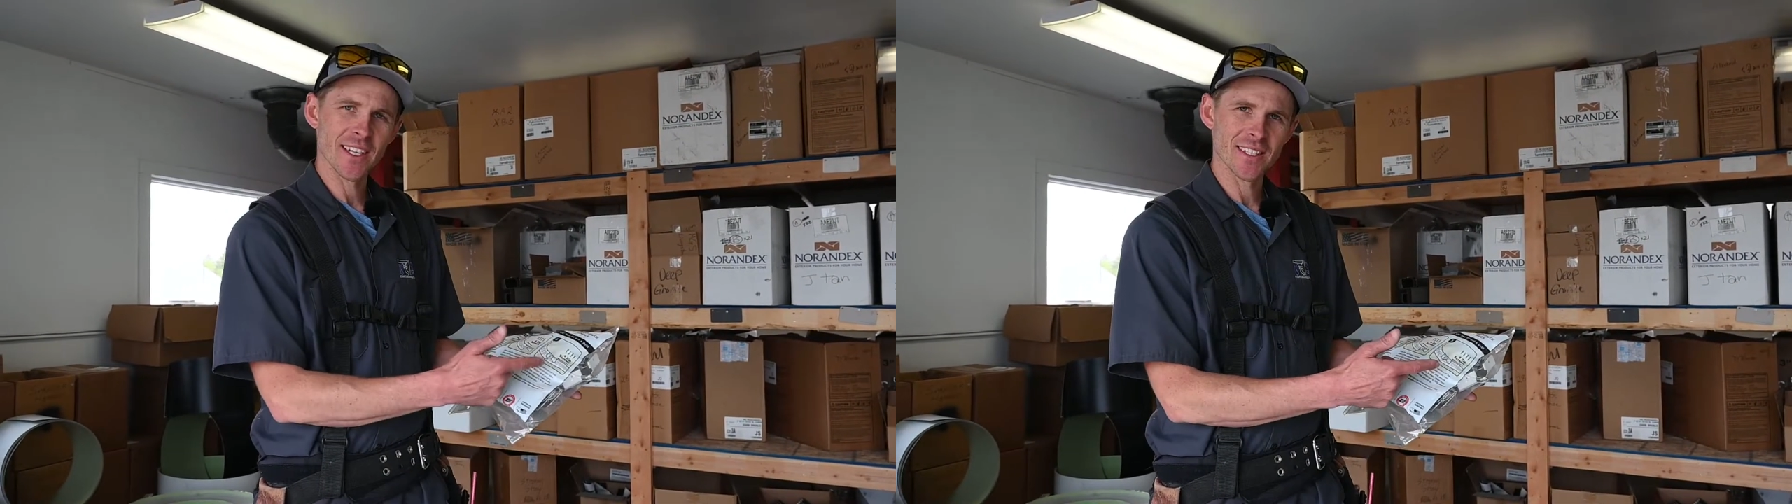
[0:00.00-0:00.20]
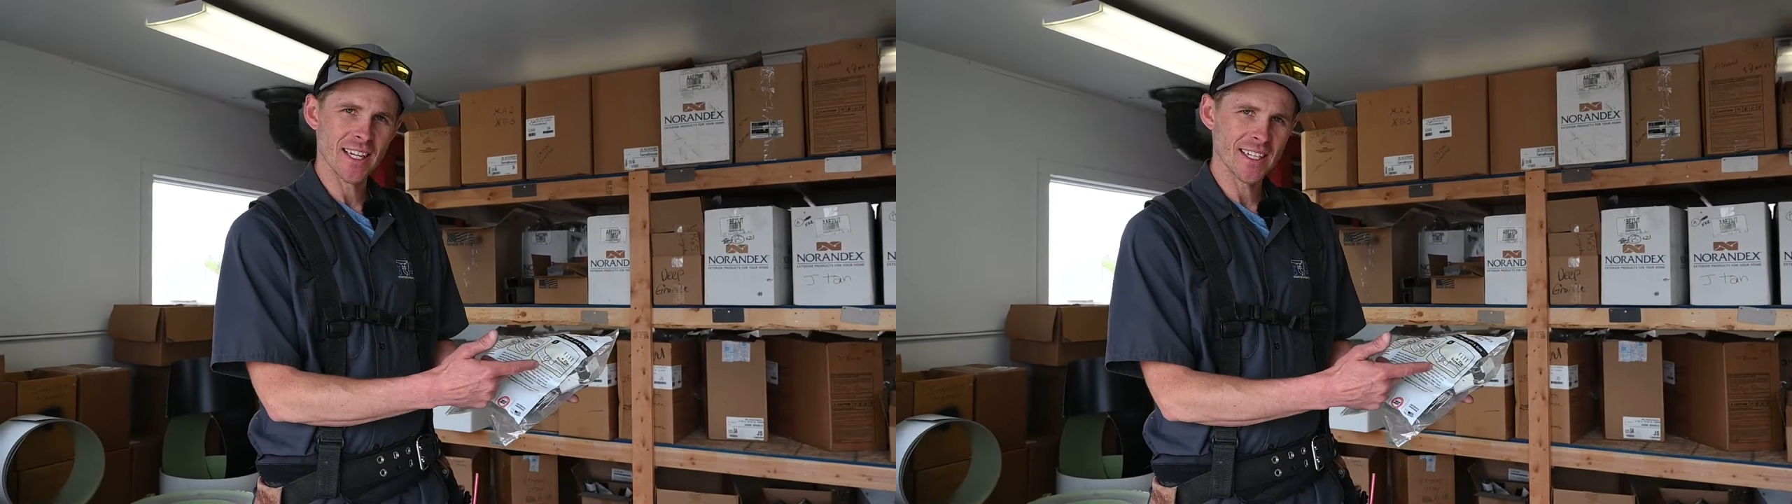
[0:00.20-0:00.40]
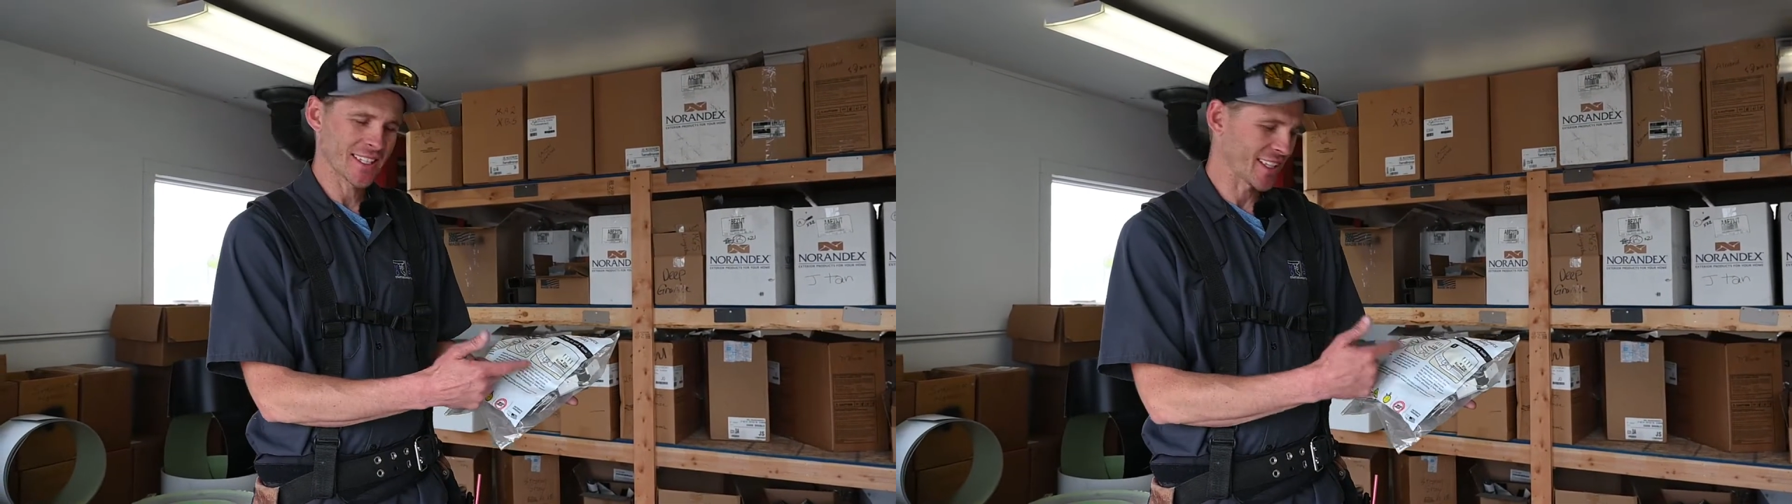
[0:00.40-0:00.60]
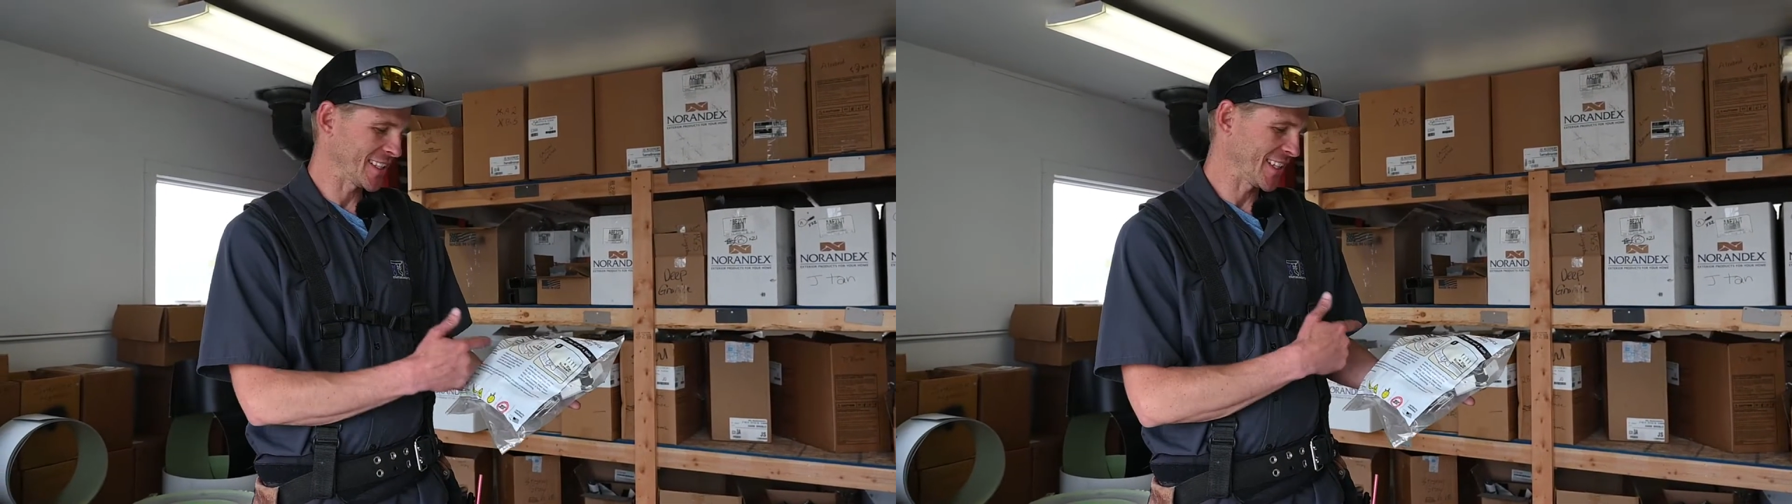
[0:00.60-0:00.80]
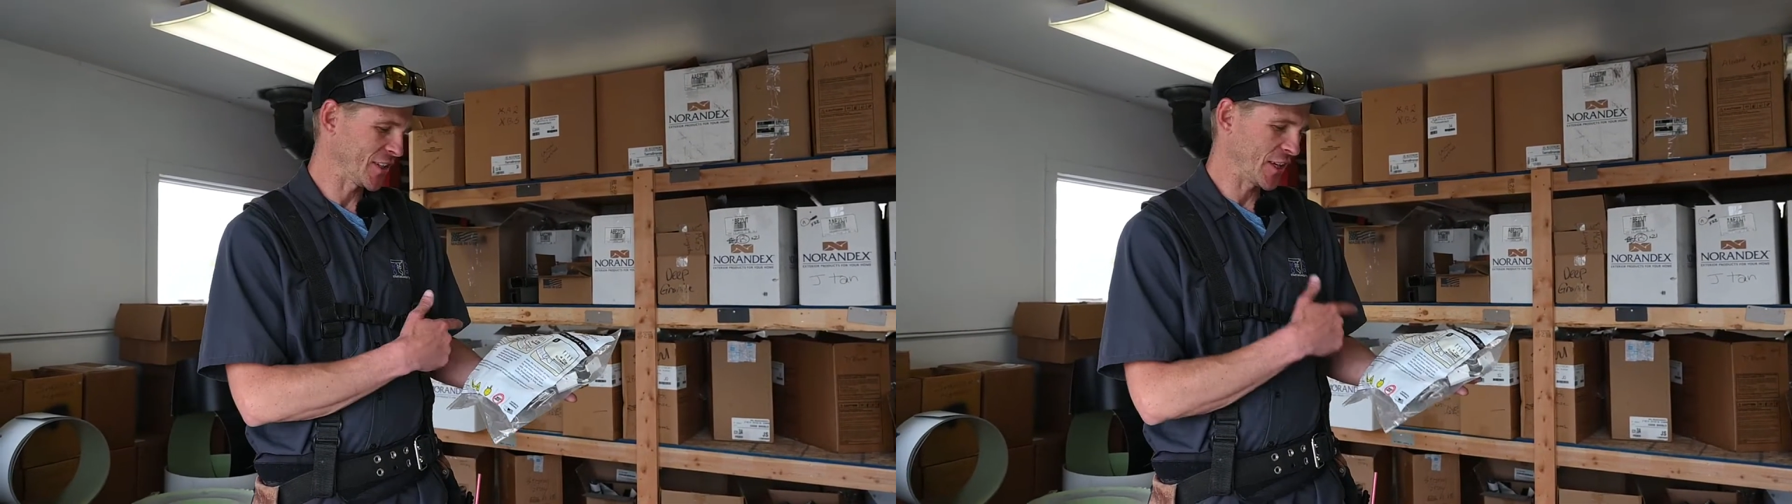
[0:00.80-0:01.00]
It's nice because
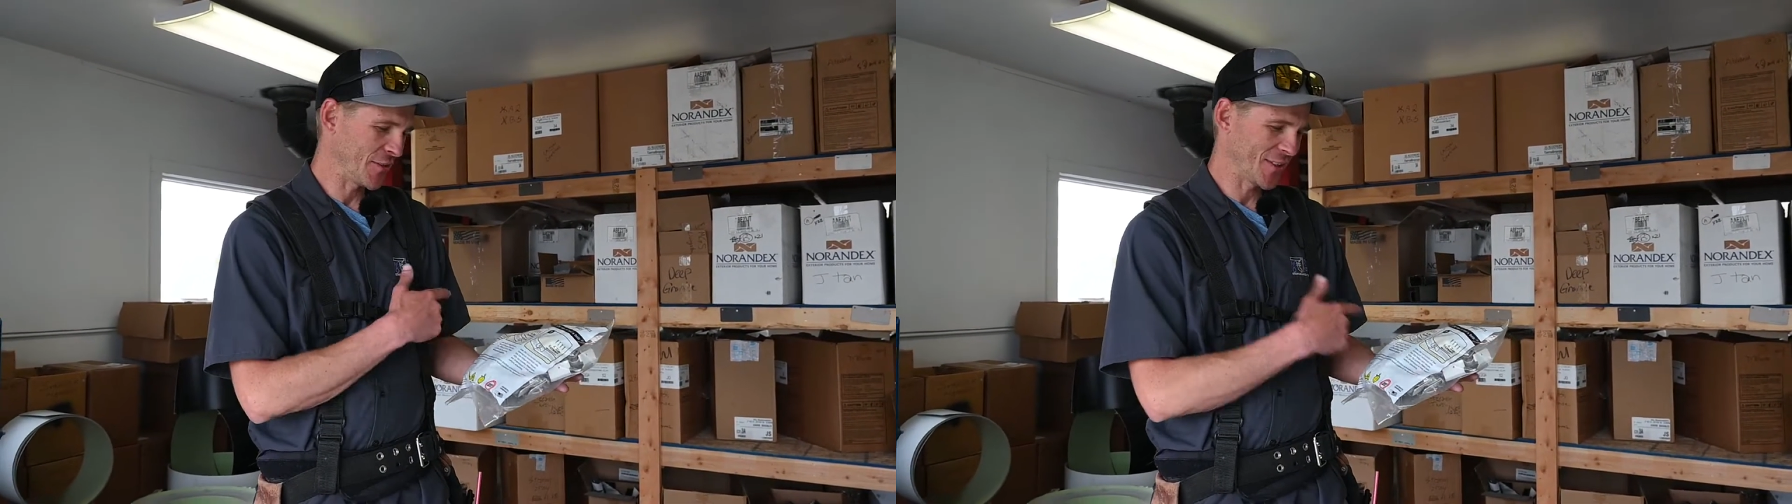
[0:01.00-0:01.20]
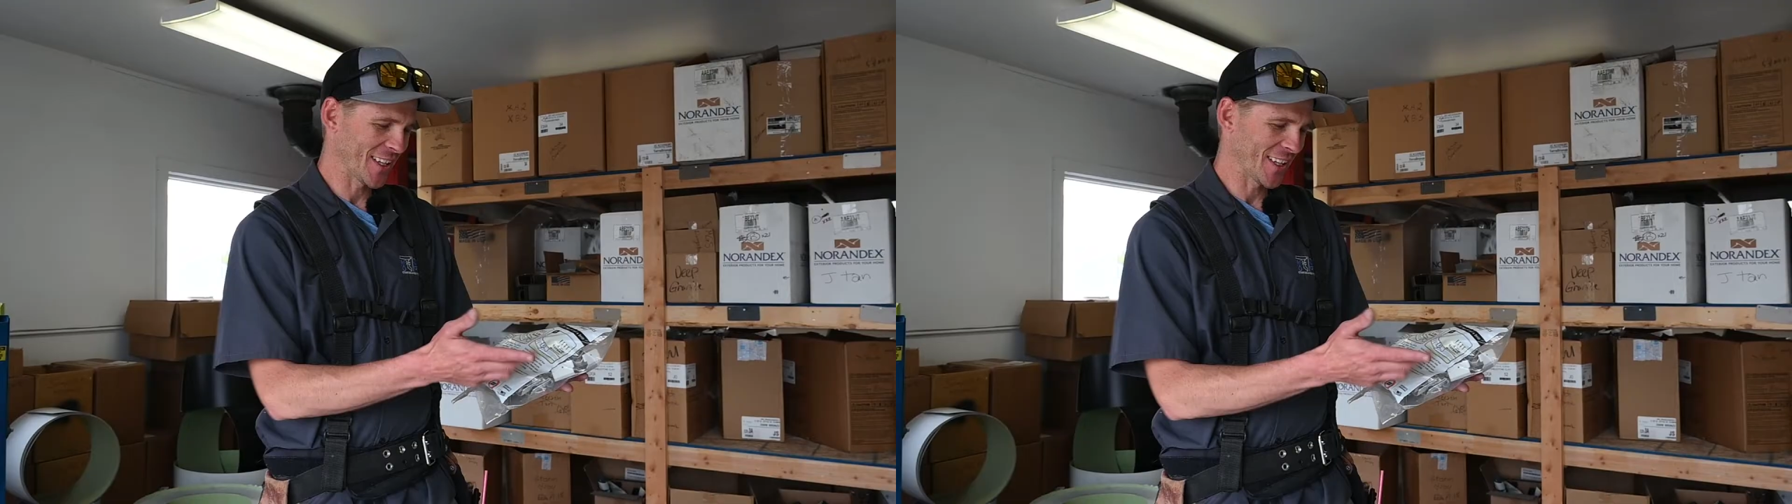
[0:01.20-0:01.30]
they give you